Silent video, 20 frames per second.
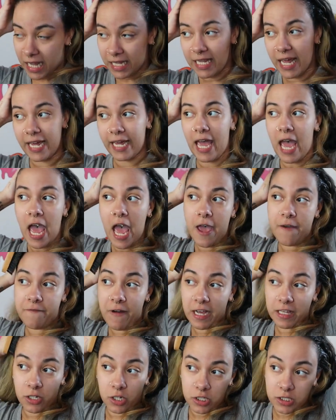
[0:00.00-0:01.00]
Like if
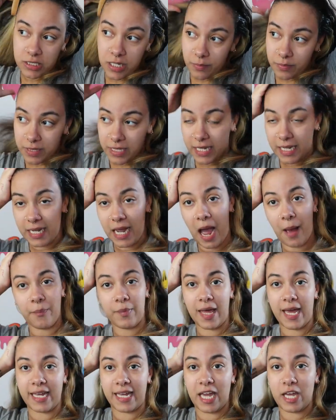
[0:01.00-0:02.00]
I learn something, I'm
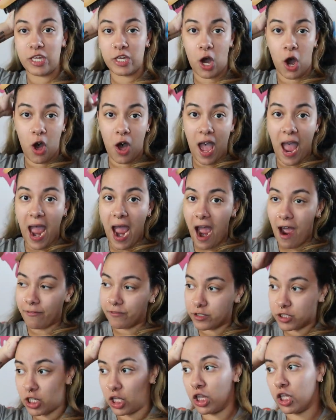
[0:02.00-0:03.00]
like, y'all
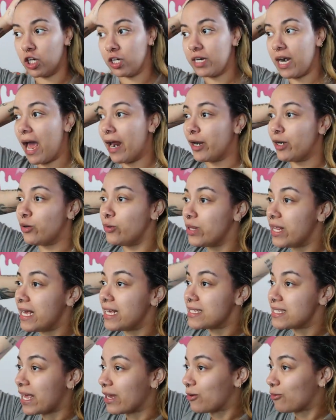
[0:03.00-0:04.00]
have to learn how to do
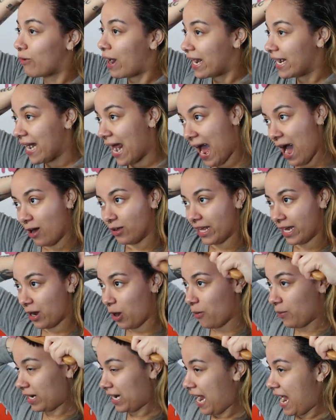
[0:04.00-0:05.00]
this. Like right now, like
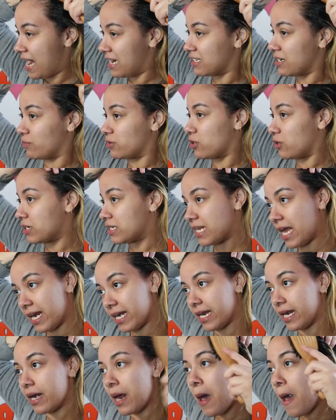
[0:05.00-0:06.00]
oh my gosh, I'm so
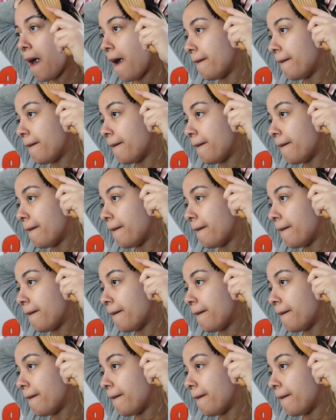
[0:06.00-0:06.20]
excited.